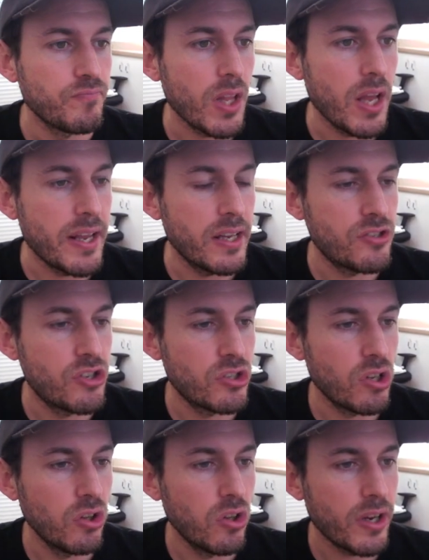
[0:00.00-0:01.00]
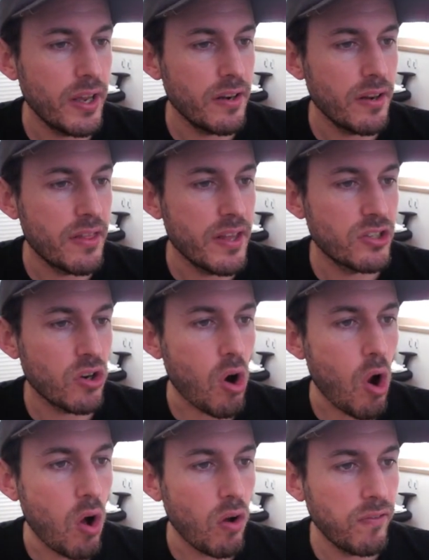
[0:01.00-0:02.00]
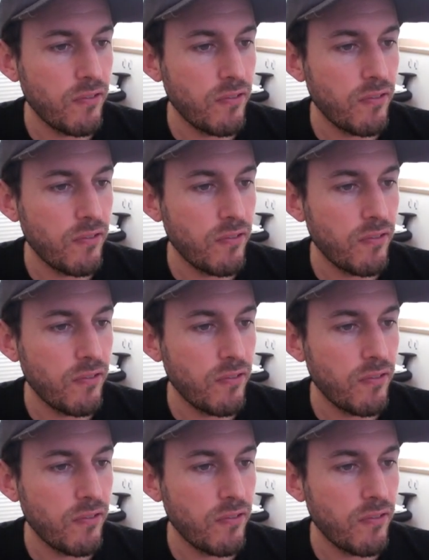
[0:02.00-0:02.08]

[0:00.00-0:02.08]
I guess just a look at, these are all